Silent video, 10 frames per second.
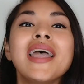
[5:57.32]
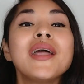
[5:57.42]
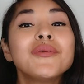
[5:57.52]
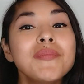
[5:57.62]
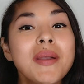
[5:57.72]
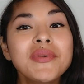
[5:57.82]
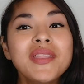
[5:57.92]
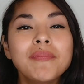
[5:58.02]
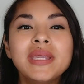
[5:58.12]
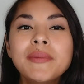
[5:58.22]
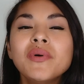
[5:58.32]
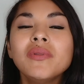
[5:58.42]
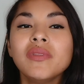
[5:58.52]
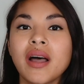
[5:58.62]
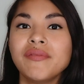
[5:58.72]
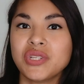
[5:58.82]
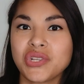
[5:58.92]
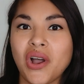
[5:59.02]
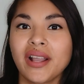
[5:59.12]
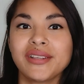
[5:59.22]
And remember that people love to
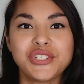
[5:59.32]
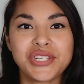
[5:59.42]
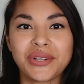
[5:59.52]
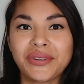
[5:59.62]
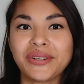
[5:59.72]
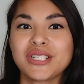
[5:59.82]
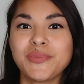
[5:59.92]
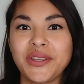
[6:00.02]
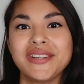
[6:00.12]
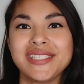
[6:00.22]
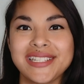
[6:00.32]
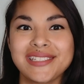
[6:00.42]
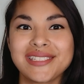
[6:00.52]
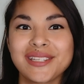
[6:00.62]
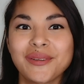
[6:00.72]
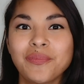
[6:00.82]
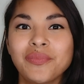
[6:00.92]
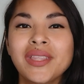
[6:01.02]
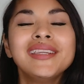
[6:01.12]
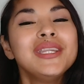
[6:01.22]
talk and share their experiences.
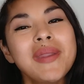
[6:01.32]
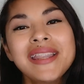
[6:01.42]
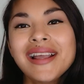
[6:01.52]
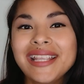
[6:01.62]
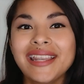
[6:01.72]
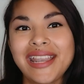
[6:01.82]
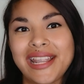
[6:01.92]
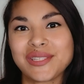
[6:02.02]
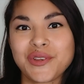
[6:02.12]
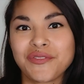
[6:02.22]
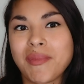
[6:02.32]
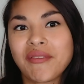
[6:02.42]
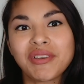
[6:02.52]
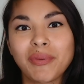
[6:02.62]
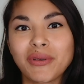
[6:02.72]
You may not get an answer from every